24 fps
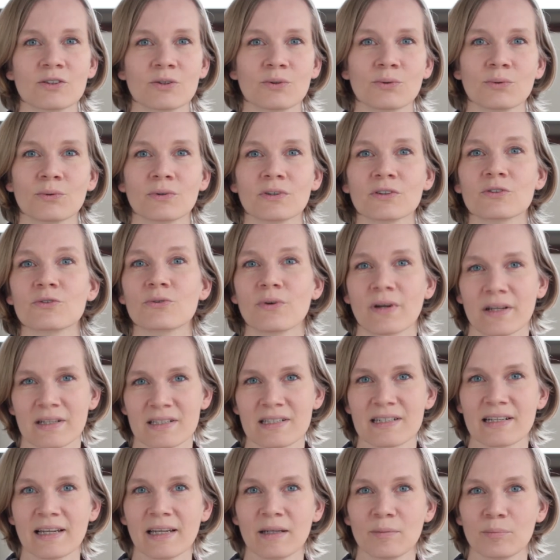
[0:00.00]
Google
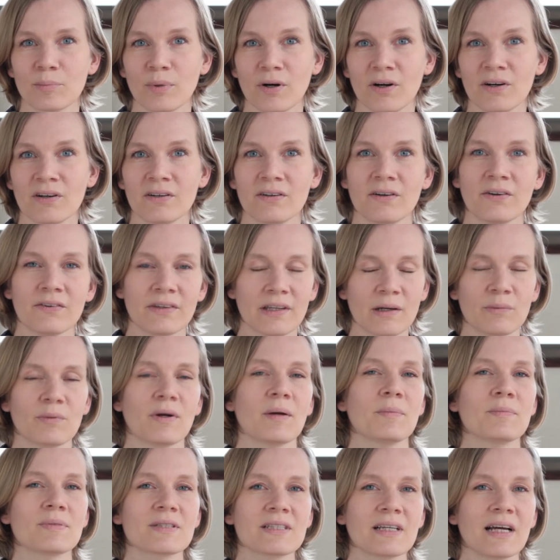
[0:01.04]
Translate bar on their
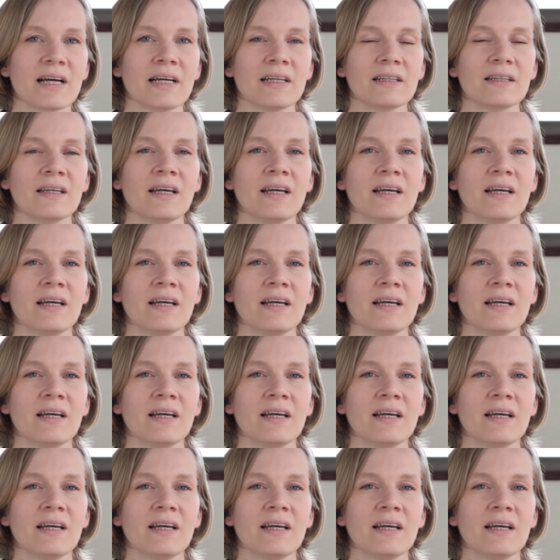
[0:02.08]
website.